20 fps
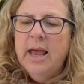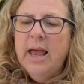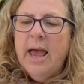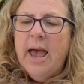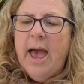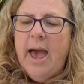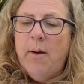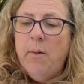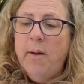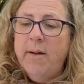
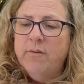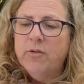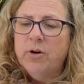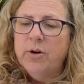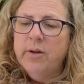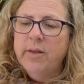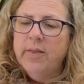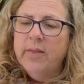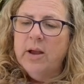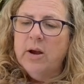
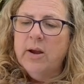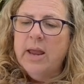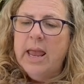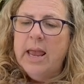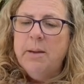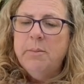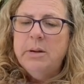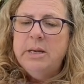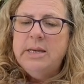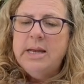However, there
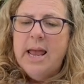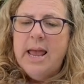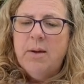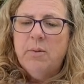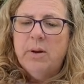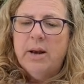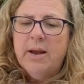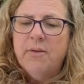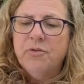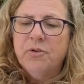came a day
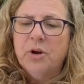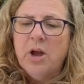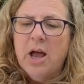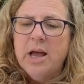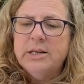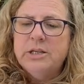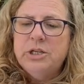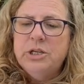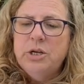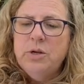when I
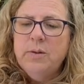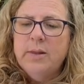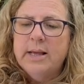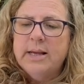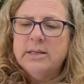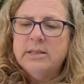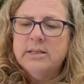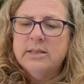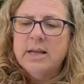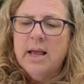forgot to do
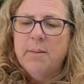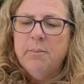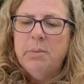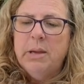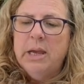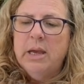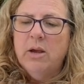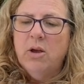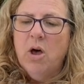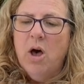this, and
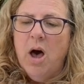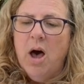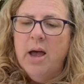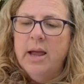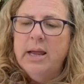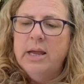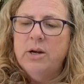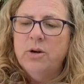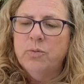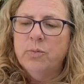being
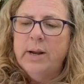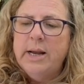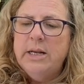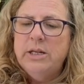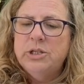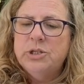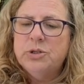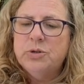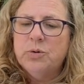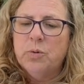caught in a
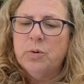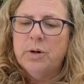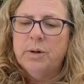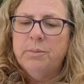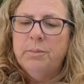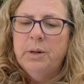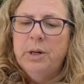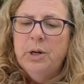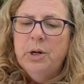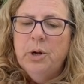
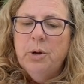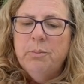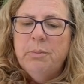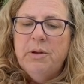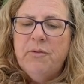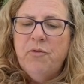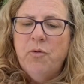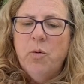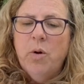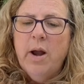rainstorm,
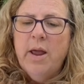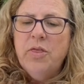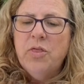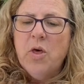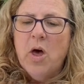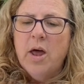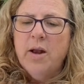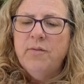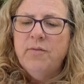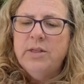before I
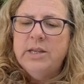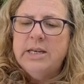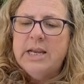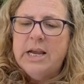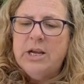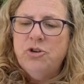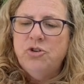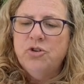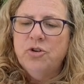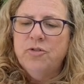thought of the
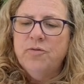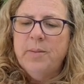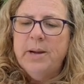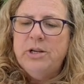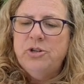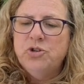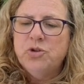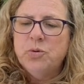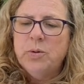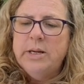danger of my
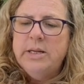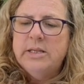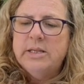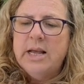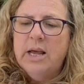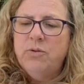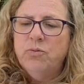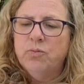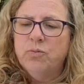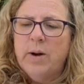joints
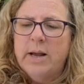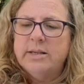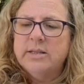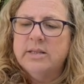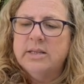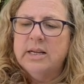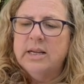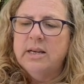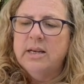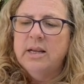had
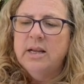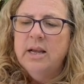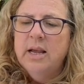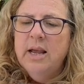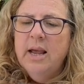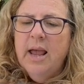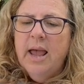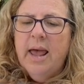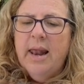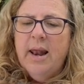rusted,
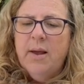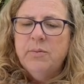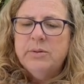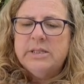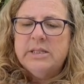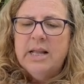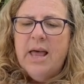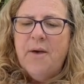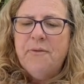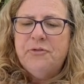and I
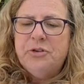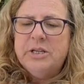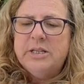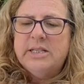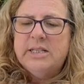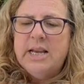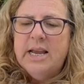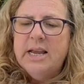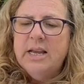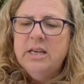was left to
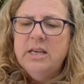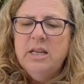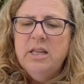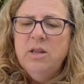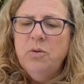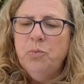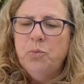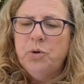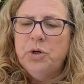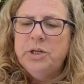stand in
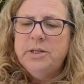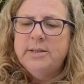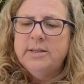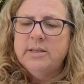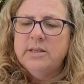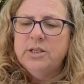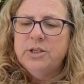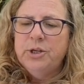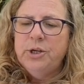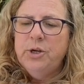the woods
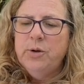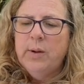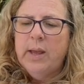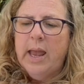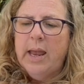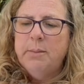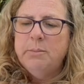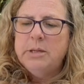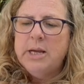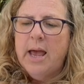until you
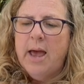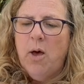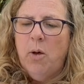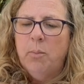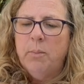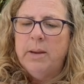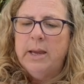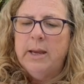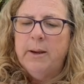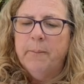came to
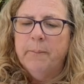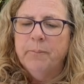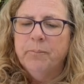help me.